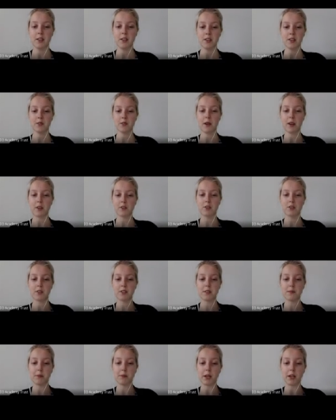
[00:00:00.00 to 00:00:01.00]
So I could just
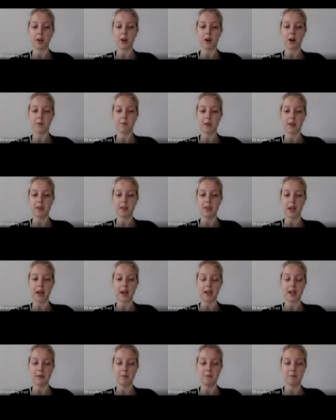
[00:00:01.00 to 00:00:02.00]
simply copy
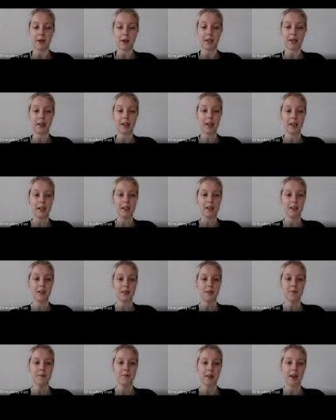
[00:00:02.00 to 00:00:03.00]
that embed link.
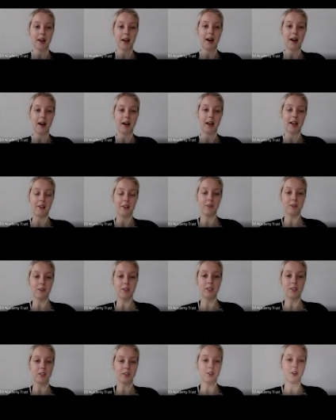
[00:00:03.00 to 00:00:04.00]
Uh, and if you
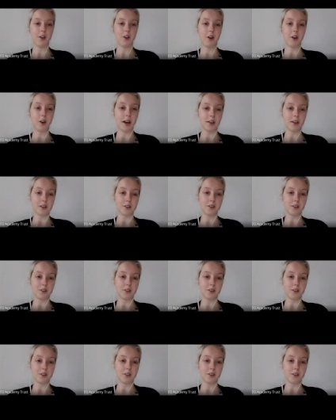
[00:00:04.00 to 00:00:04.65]
didn't know how to do